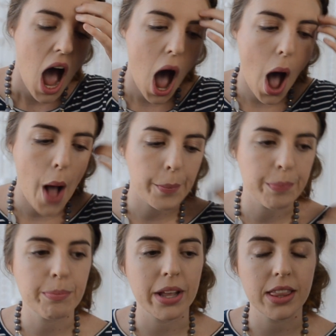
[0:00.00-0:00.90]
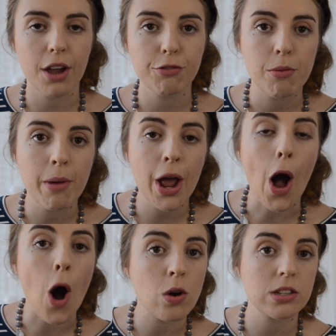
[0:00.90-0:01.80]
but they're from my
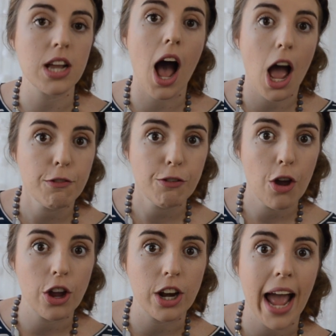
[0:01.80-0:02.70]
old iPhone